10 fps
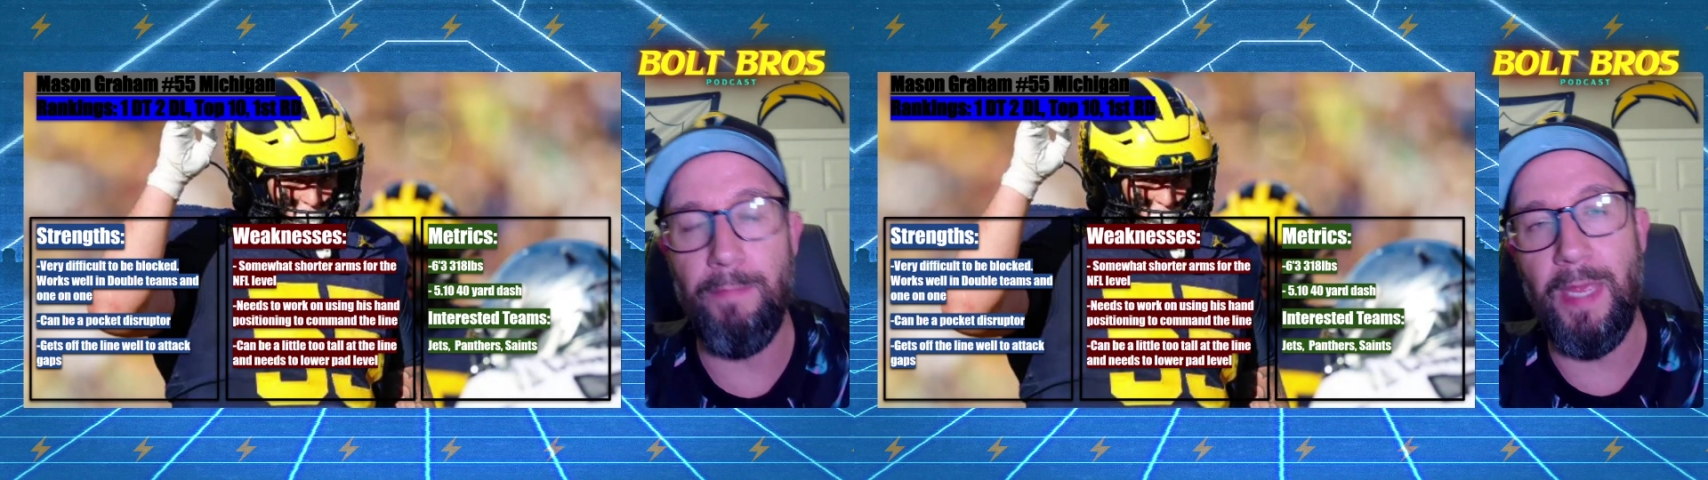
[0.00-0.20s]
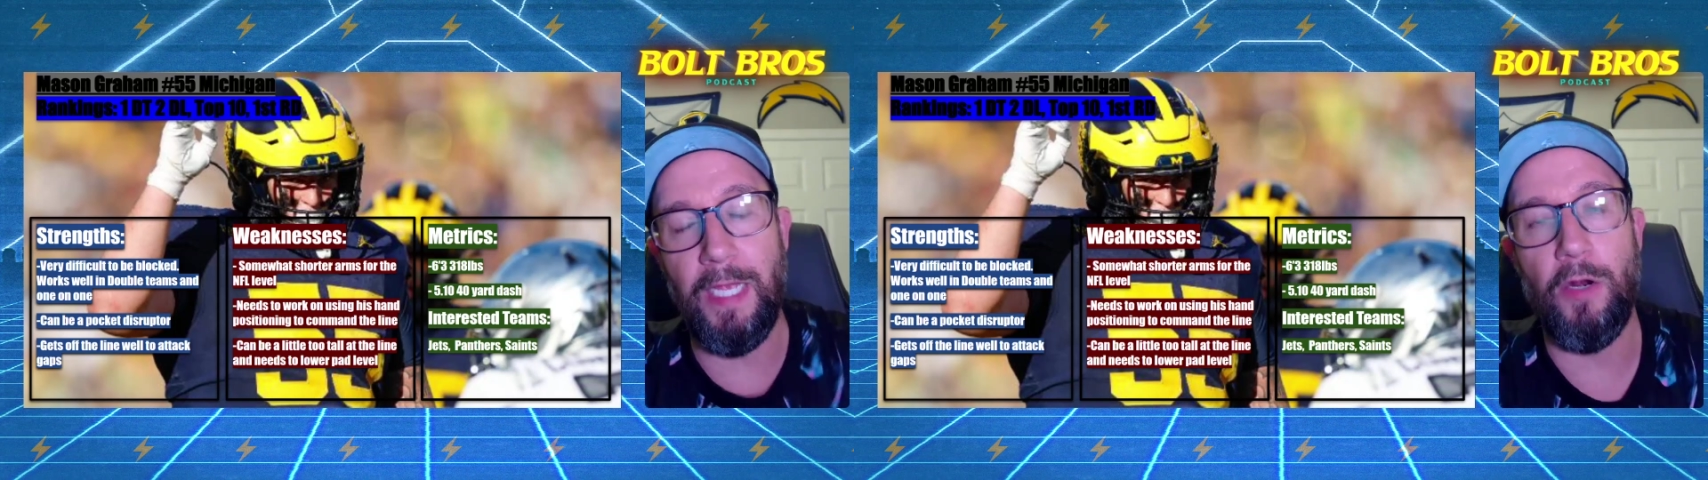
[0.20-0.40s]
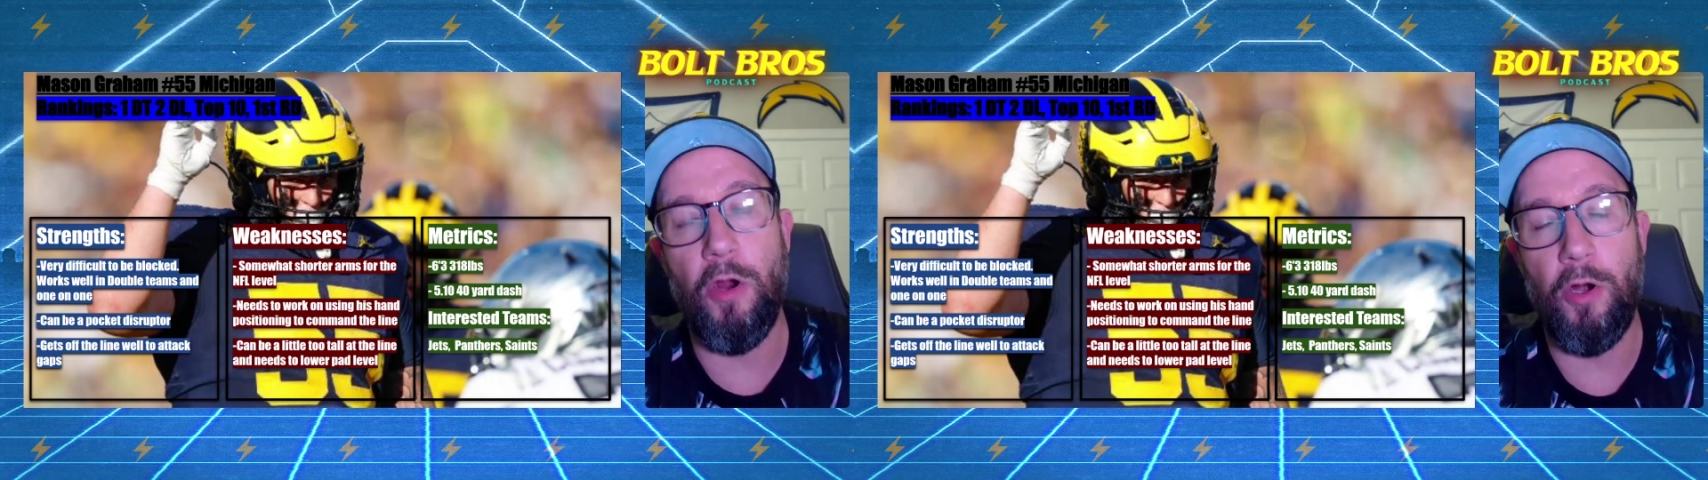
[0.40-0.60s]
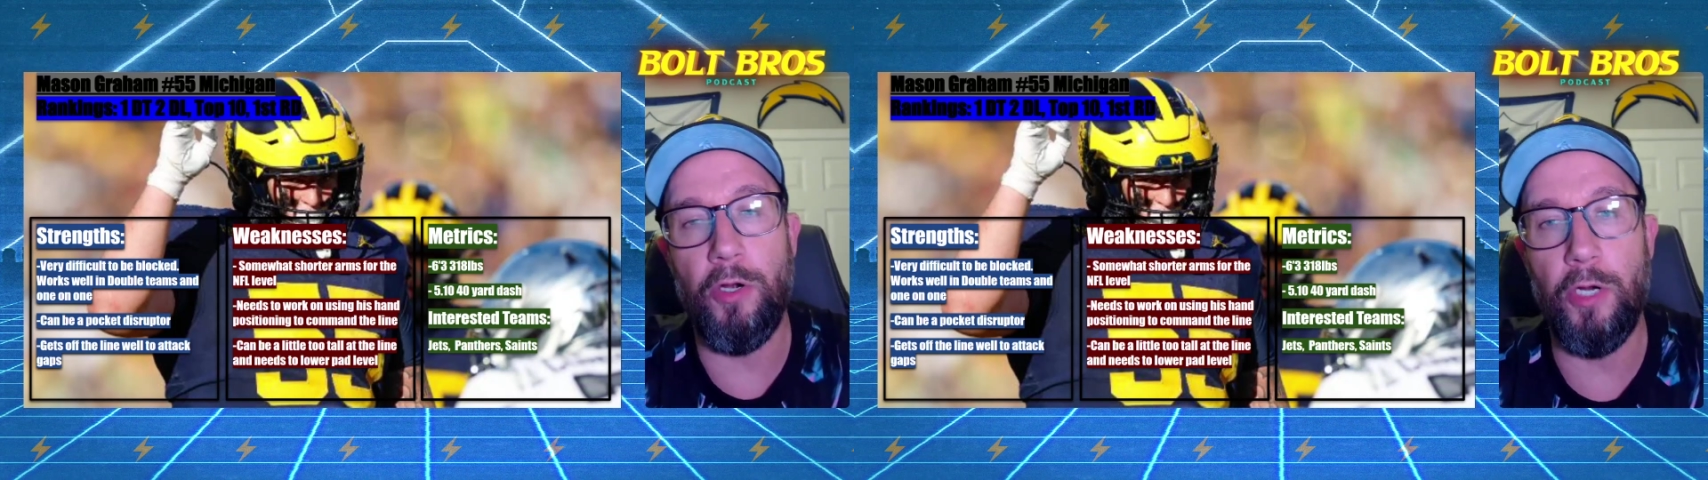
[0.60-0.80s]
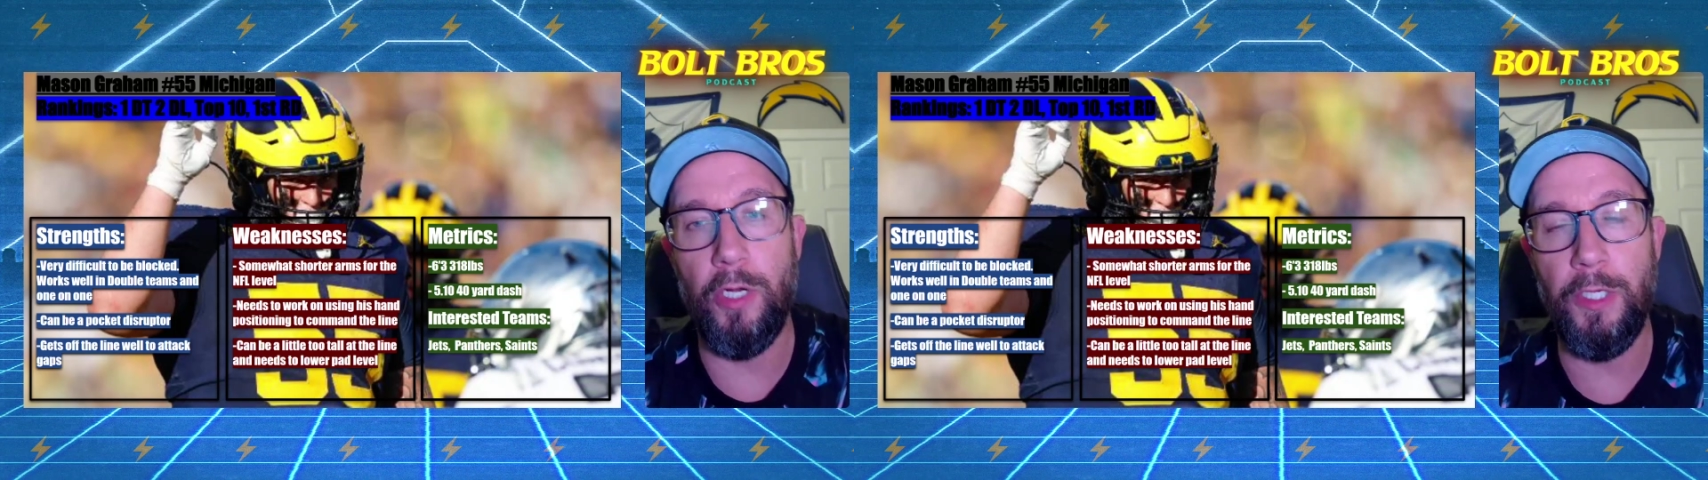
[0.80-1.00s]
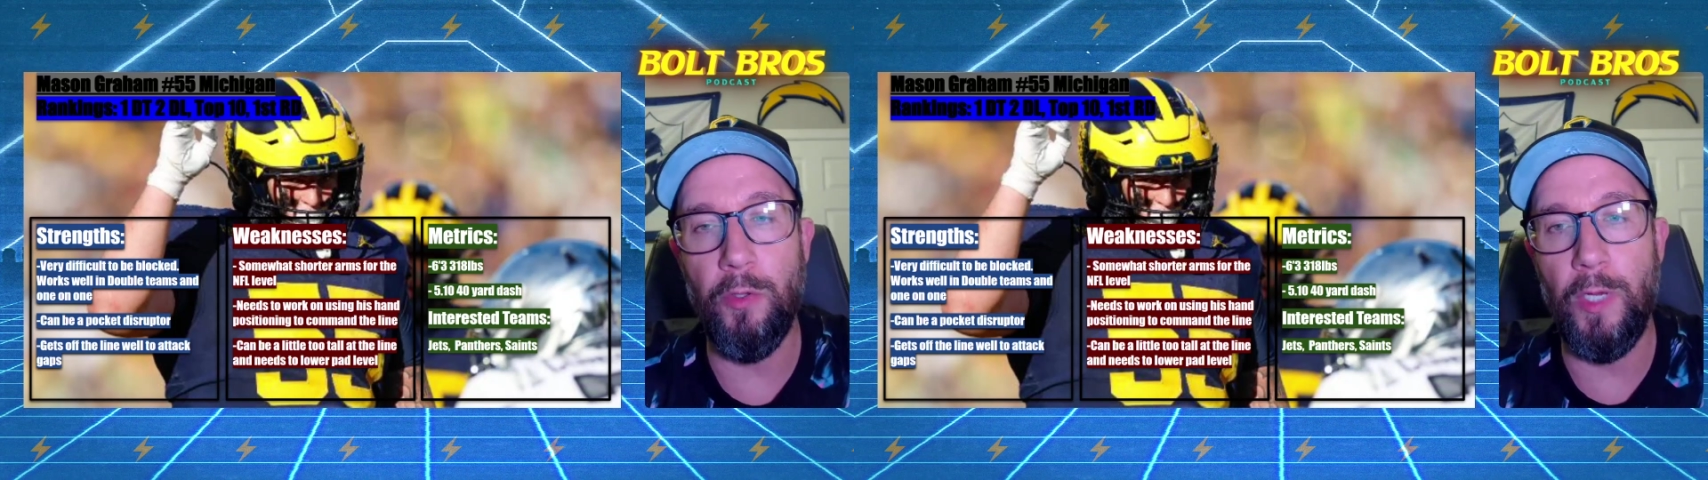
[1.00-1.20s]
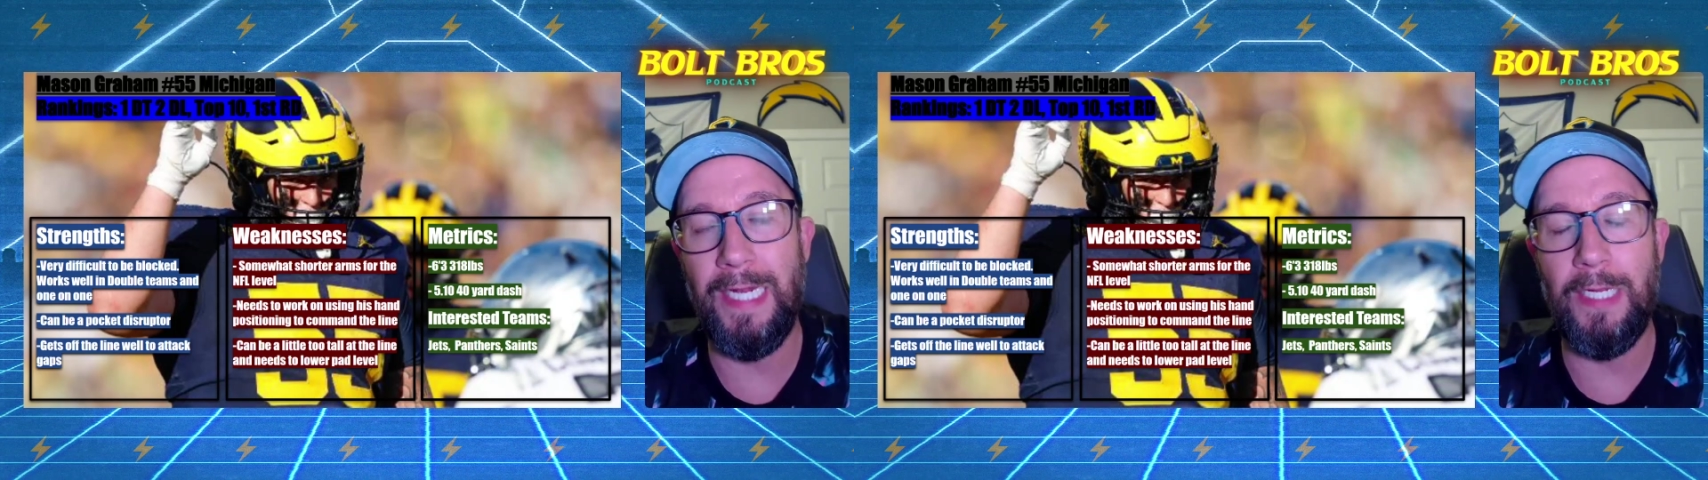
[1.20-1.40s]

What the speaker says: make it harder on the O-line